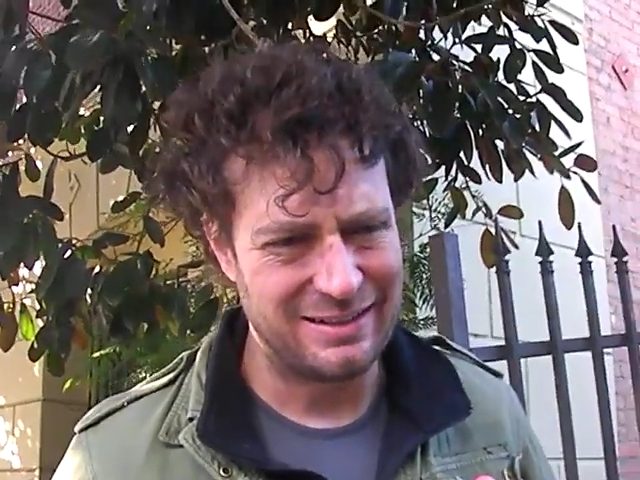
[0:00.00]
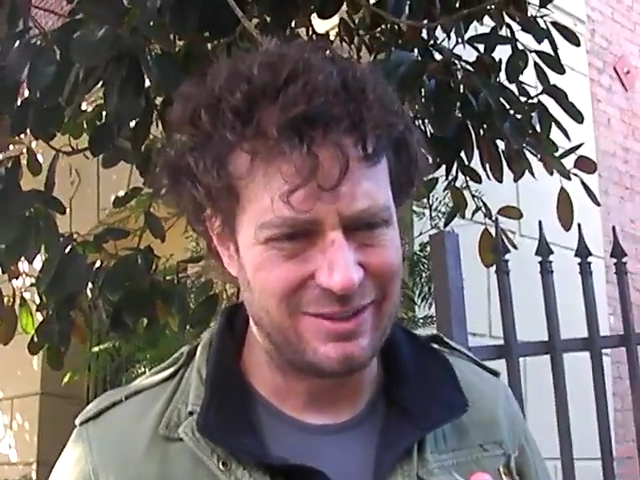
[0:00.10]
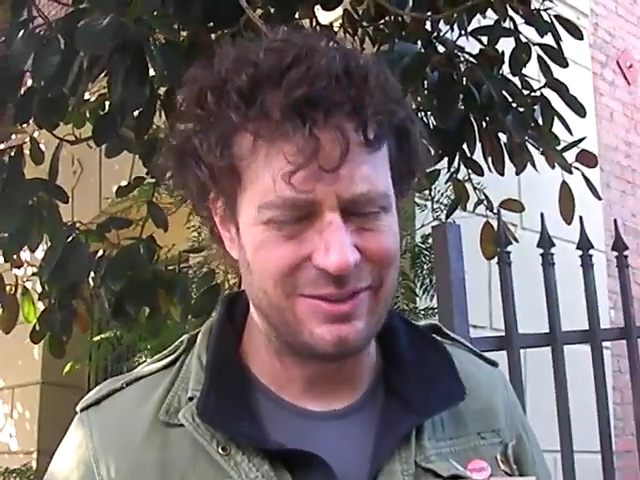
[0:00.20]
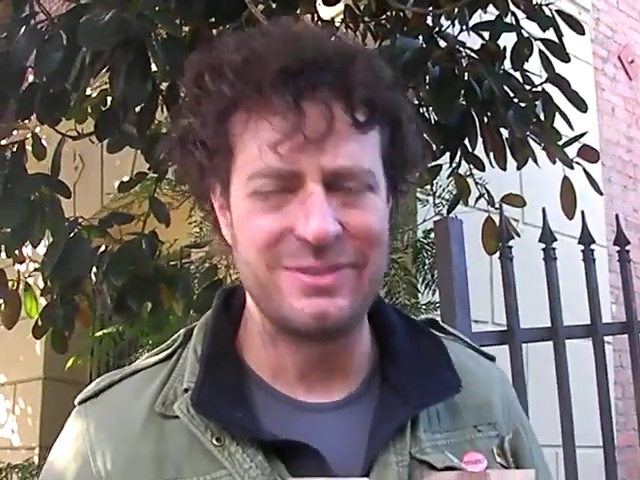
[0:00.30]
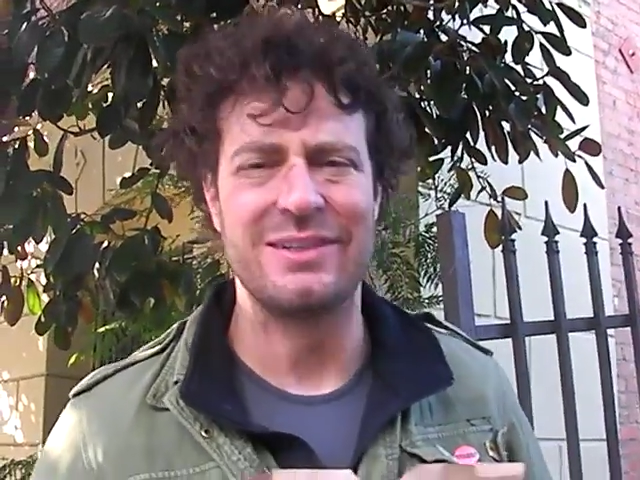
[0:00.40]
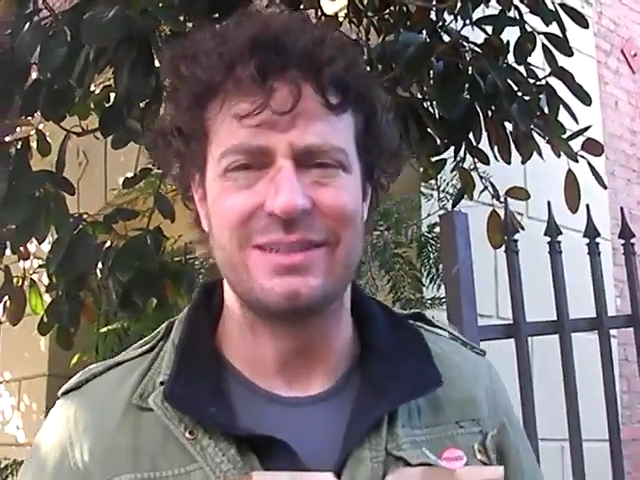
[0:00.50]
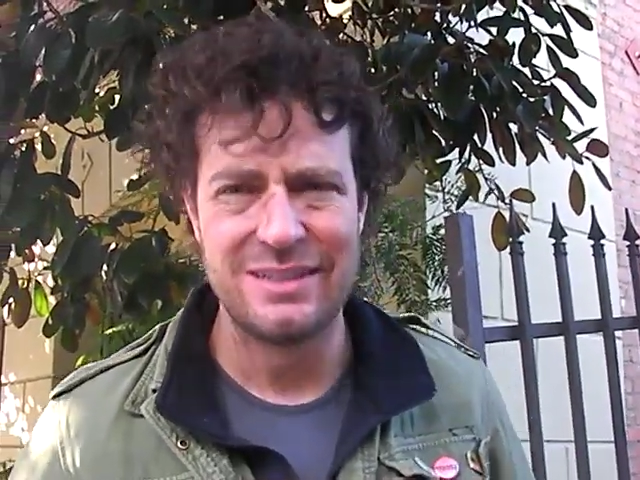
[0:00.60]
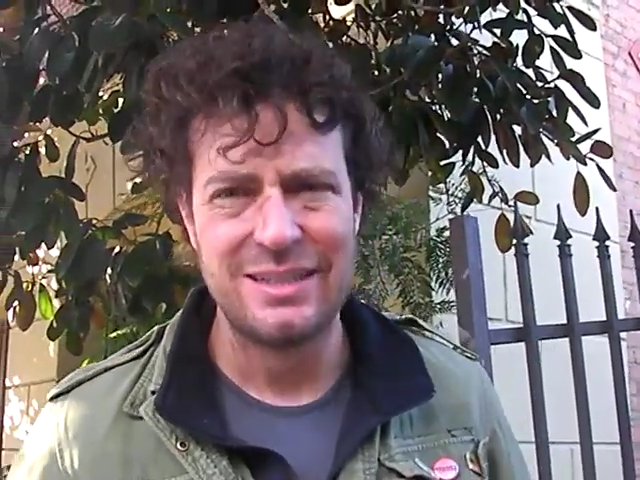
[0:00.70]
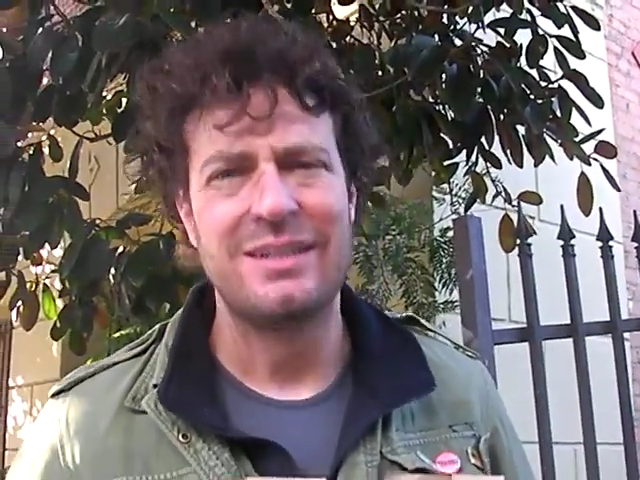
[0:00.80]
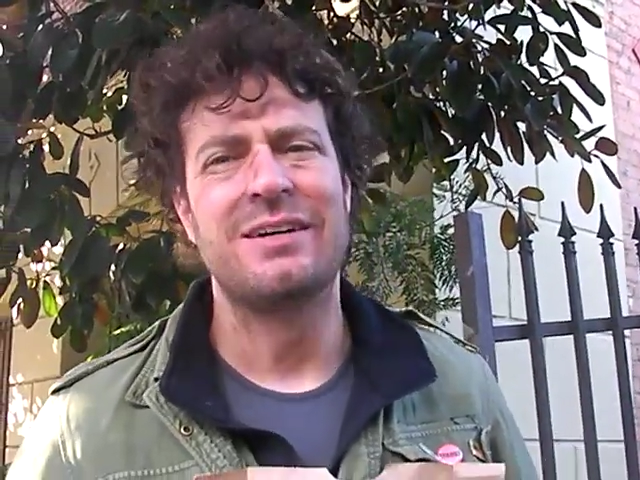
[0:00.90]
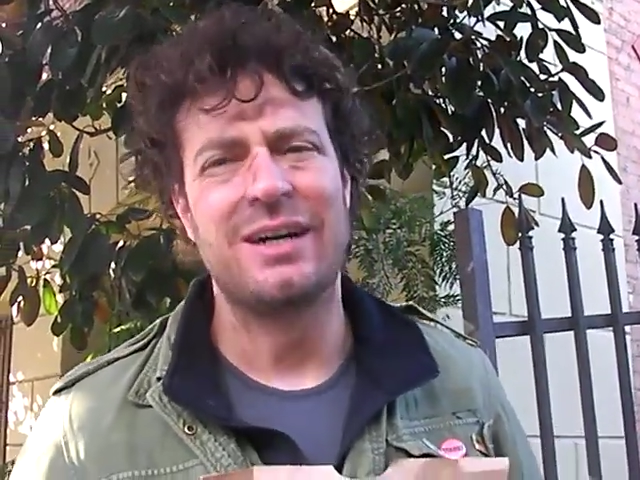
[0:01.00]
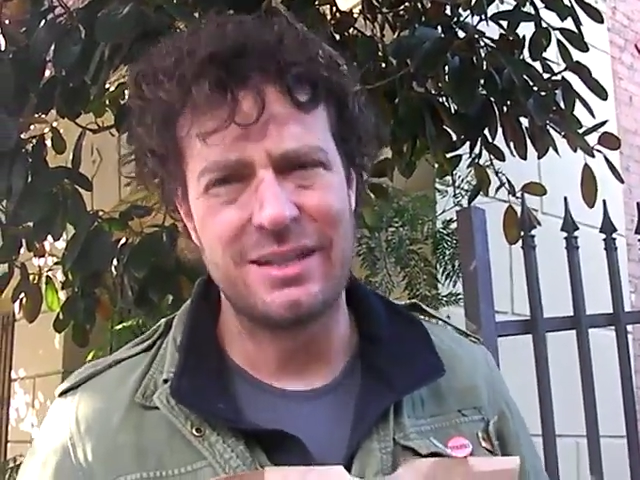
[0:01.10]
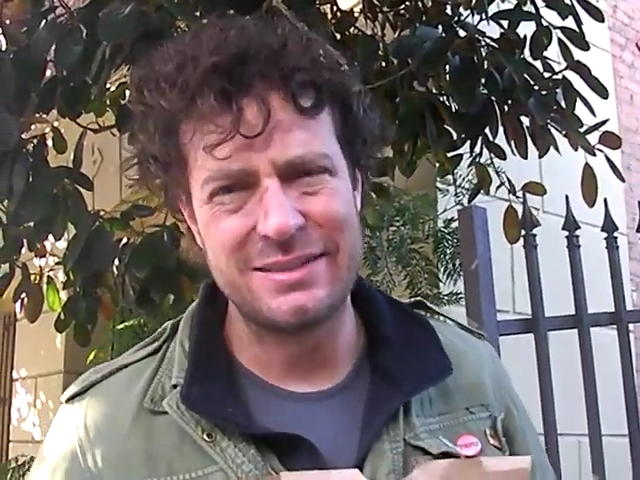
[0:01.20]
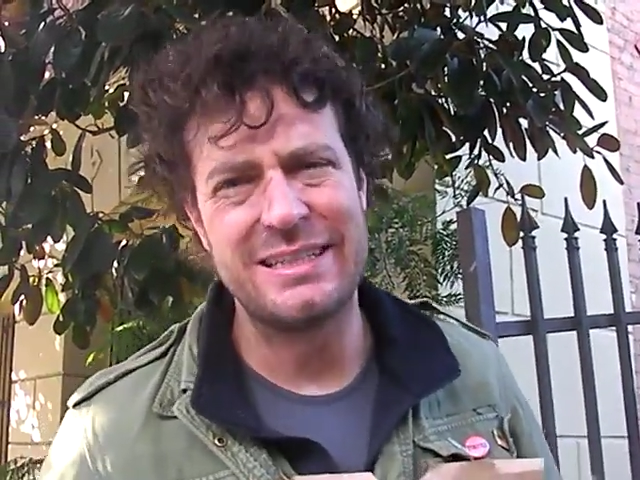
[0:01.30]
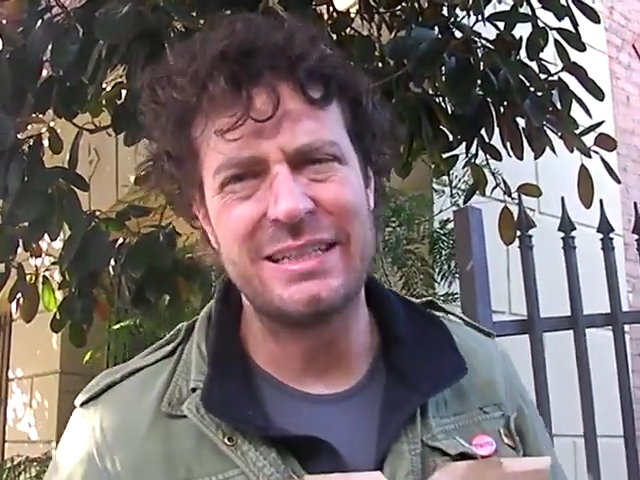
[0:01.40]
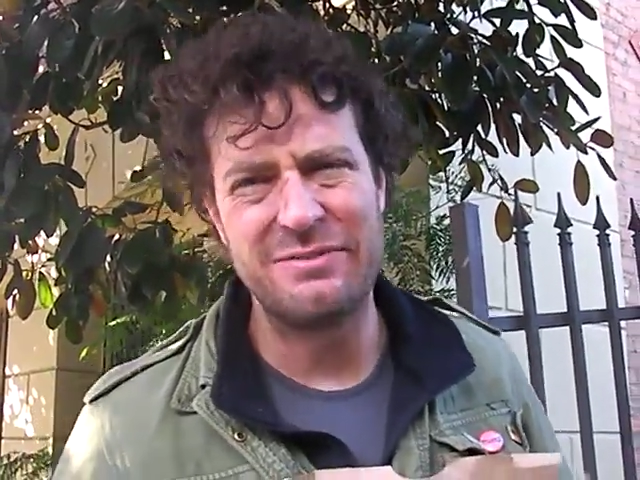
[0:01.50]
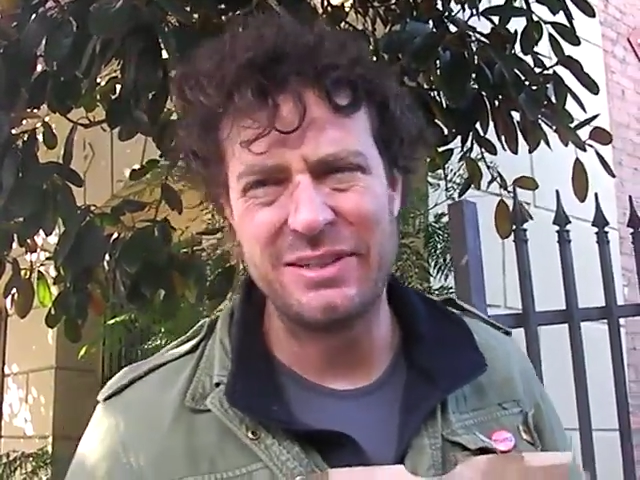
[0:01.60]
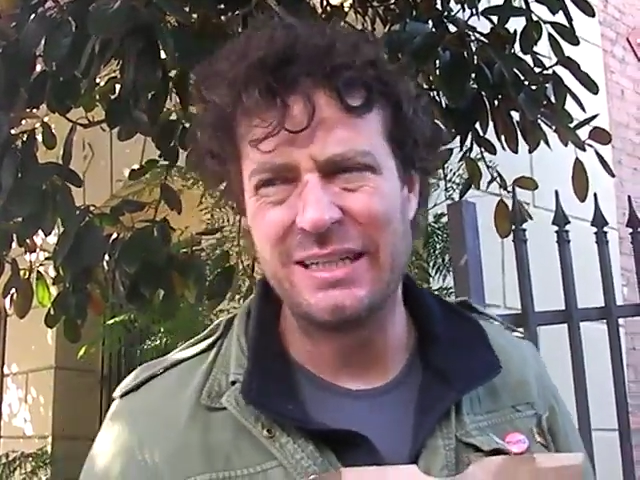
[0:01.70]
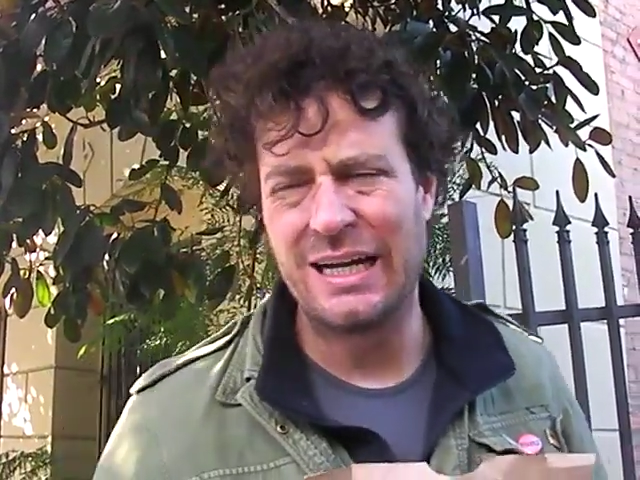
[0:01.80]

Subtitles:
on the TV.